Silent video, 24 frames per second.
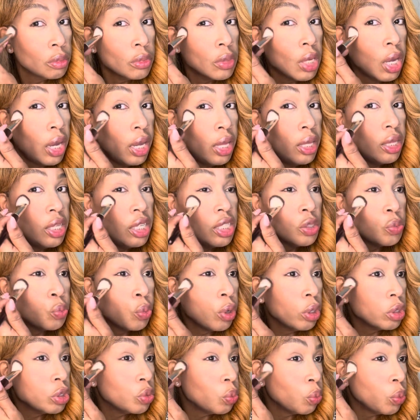And this
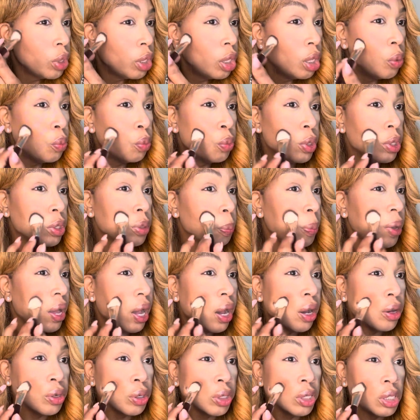works well with
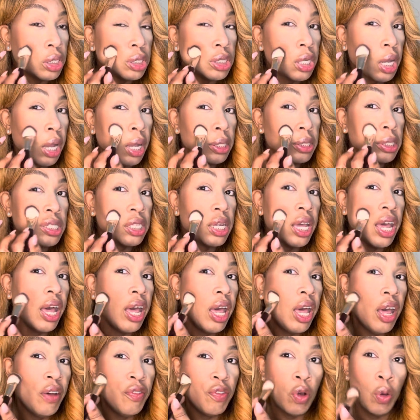powder because y'all see I
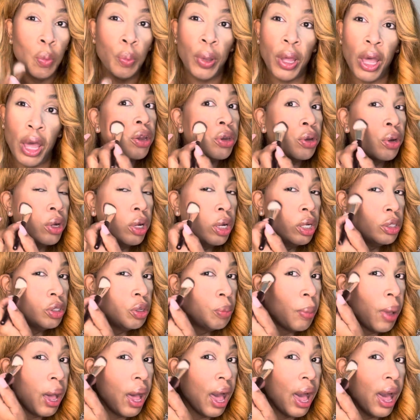have on powder under
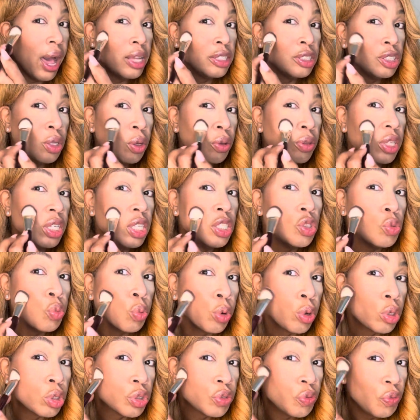my eyes. So this
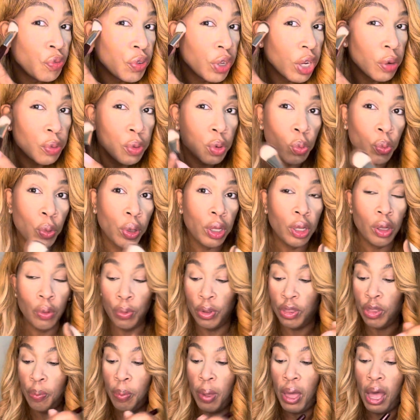works very well
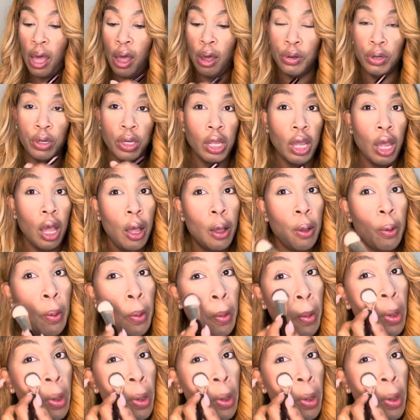with powder, y'all.